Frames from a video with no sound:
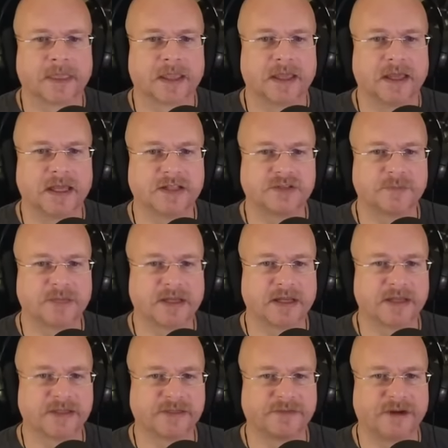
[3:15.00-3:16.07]
It's
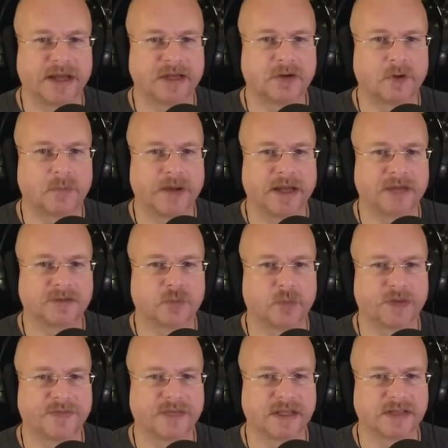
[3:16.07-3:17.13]
because if I go back to
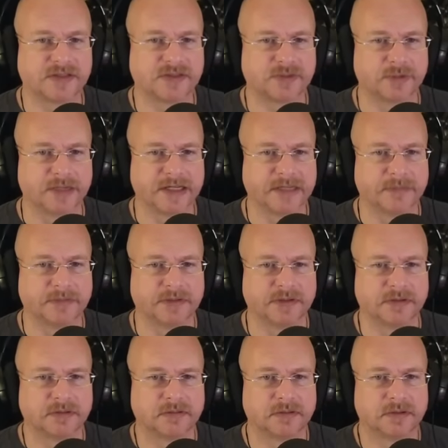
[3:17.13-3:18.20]
what they streamed,
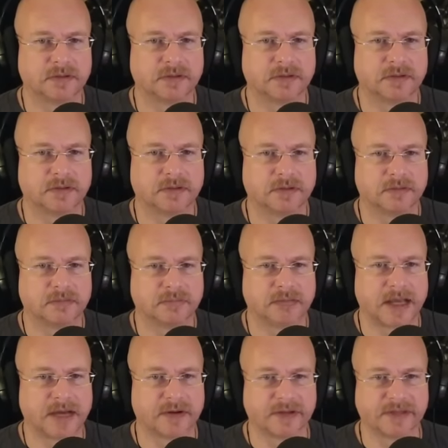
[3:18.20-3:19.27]

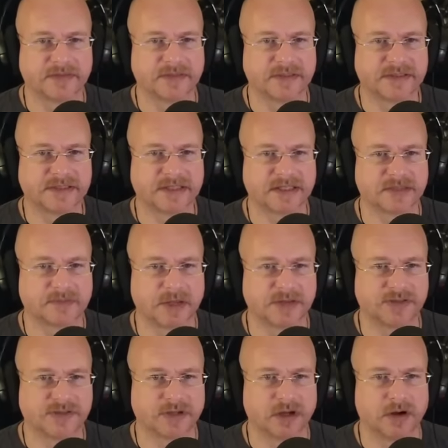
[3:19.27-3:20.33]
I don't even six
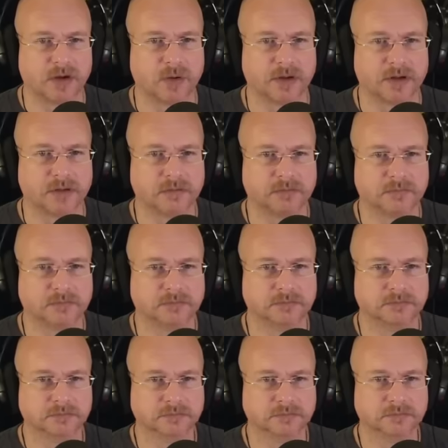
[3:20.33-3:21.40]
months ago, or
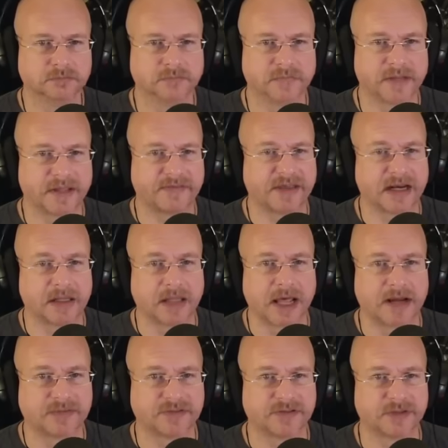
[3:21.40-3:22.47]
they've had a
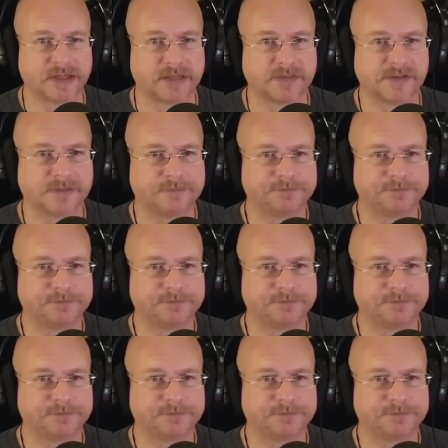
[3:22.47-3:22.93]
lot of streams.